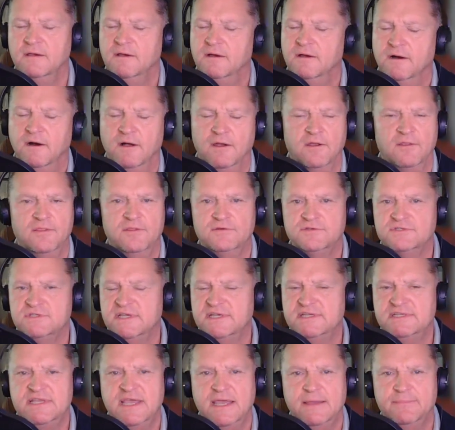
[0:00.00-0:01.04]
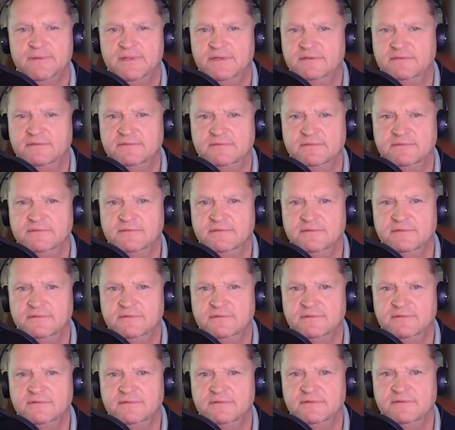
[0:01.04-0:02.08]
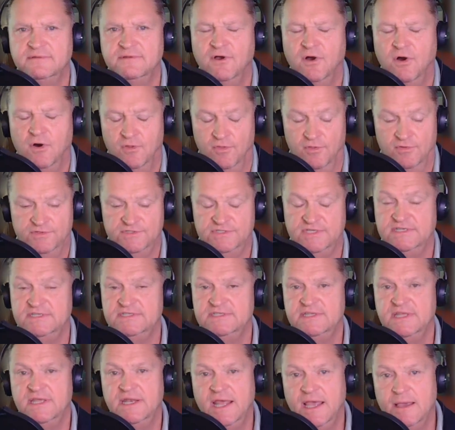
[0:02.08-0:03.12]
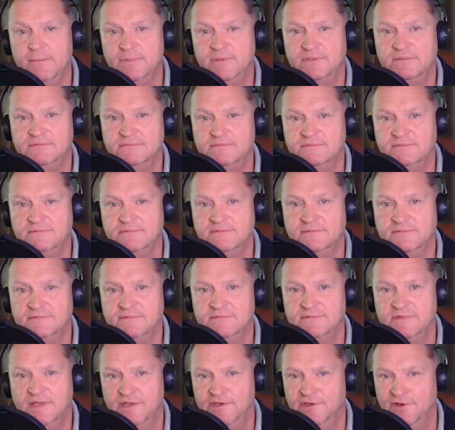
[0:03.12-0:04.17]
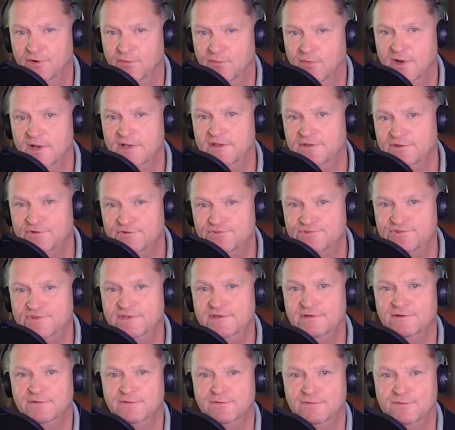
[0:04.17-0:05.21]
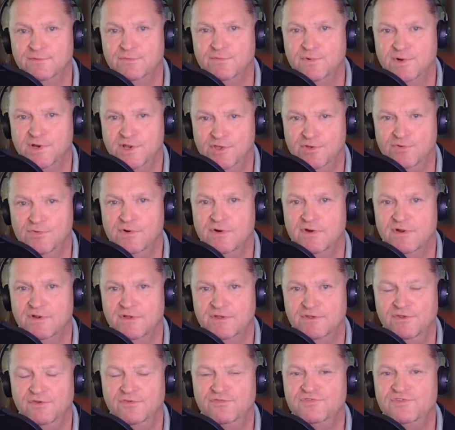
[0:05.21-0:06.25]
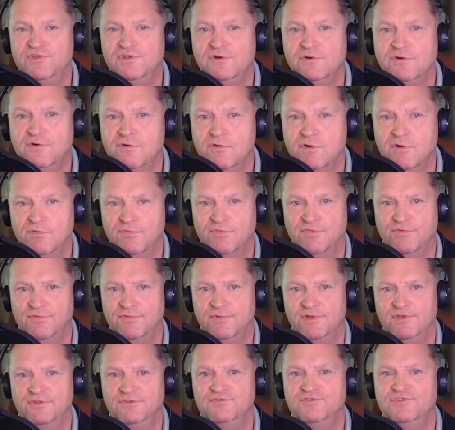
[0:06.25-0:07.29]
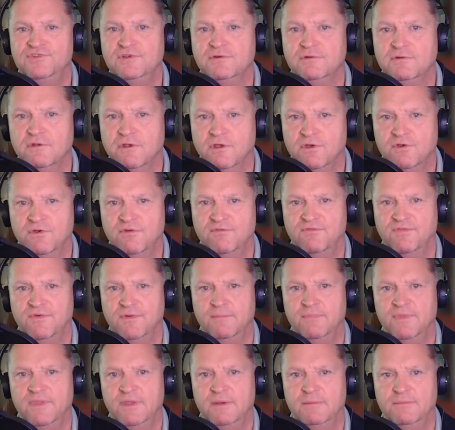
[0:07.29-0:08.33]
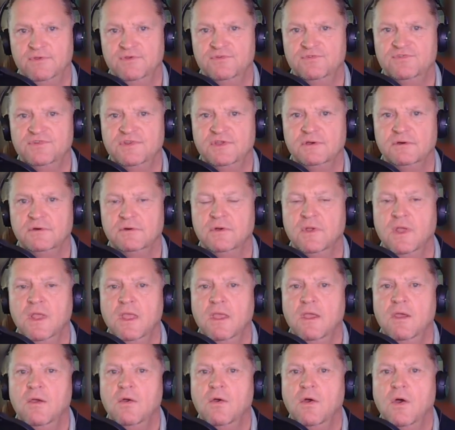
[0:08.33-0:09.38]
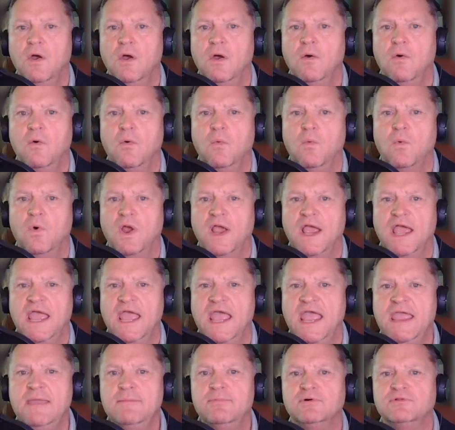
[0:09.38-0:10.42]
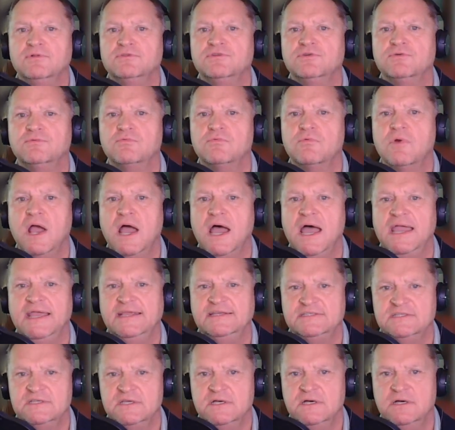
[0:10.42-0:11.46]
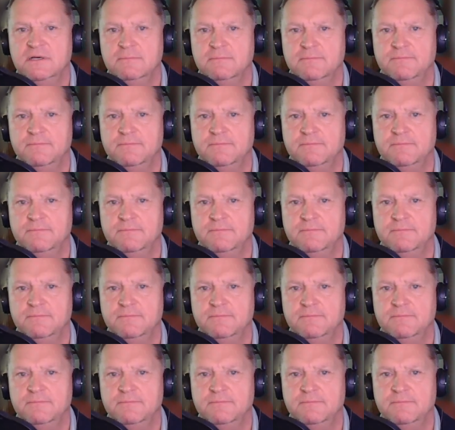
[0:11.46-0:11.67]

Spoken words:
All of those things happen. All those things did happen. And you know what? You're still where you are. You've still grown through it. You still learned from them. You still were able to rise up.